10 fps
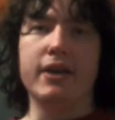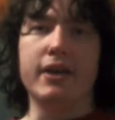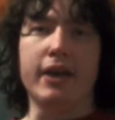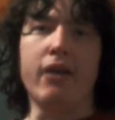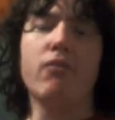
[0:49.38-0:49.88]

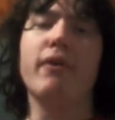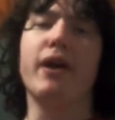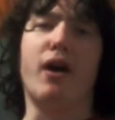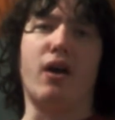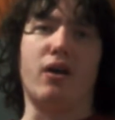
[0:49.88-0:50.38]
here we
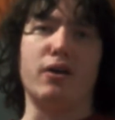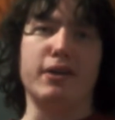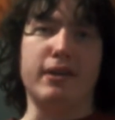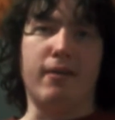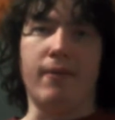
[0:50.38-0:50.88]
are,
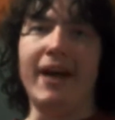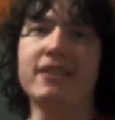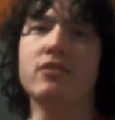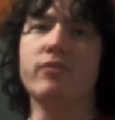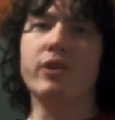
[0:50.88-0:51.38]
the
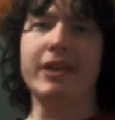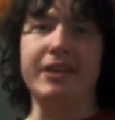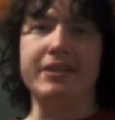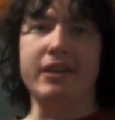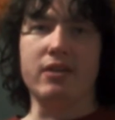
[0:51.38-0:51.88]
last one
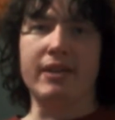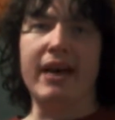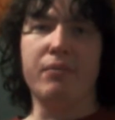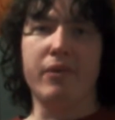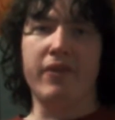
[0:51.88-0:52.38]
until
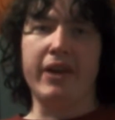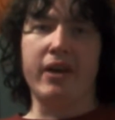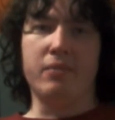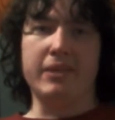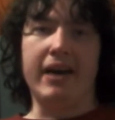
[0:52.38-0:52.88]
that movie
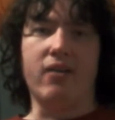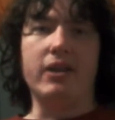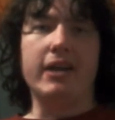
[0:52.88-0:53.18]
comes out,